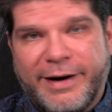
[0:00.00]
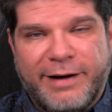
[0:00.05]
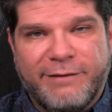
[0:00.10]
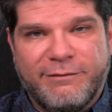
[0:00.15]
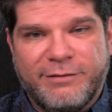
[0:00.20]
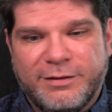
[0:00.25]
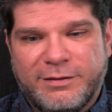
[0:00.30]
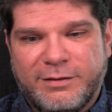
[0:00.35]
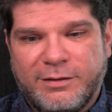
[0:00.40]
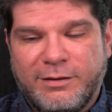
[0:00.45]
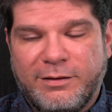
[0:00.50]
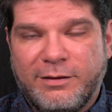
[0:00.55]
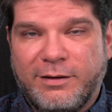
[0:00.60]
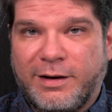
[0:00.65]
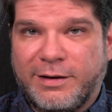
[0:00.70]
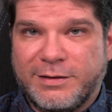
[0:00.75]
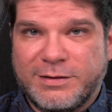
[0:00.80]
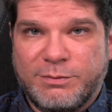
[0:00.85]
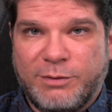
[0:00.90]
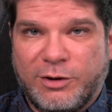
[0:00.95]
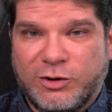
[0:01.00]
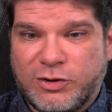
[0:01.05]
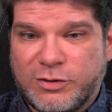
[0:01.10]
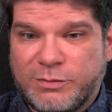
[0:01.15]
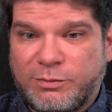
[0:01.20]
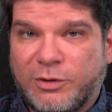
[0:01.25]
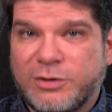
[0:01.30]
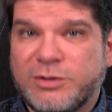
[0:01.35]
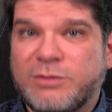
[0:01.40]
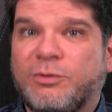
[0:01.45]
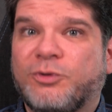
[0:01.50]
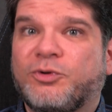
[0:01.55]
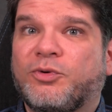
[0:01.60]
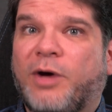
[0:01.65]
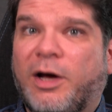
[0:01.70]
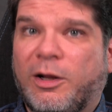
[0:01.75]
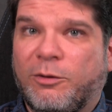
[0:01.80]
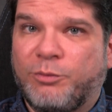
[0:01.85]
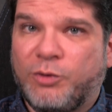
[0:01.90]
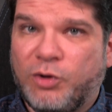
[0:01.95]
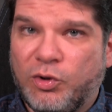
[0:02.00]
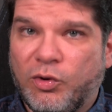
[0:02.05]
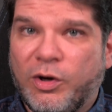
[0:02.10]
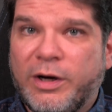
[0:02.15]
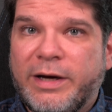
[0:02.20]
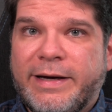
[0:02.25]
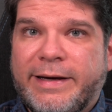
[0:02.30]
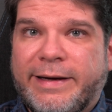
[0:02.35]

everything as much as possible to help you